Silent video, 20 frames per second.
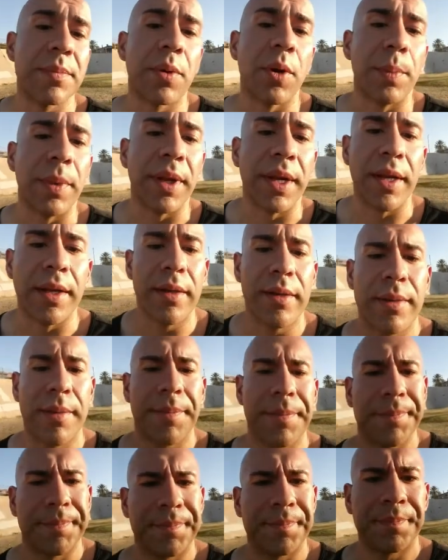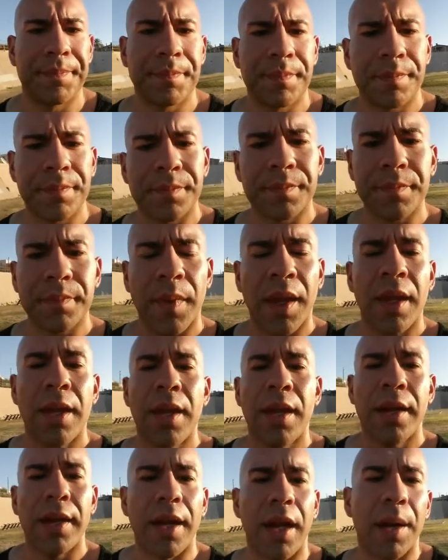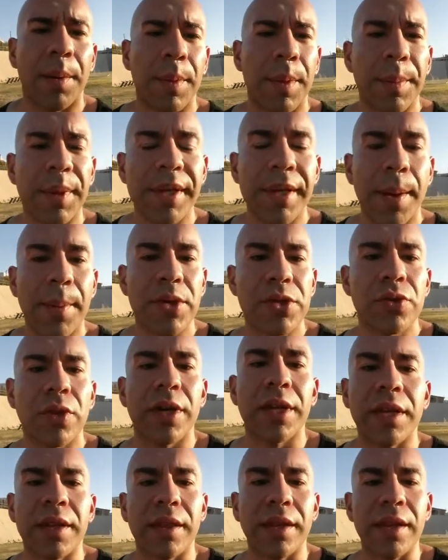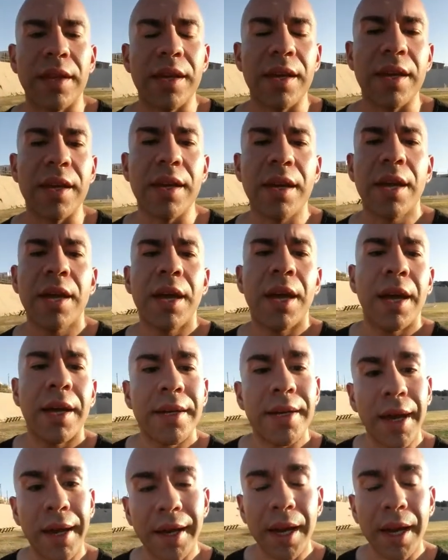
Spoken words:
beats per minute. Now I'm going to be demonstrating the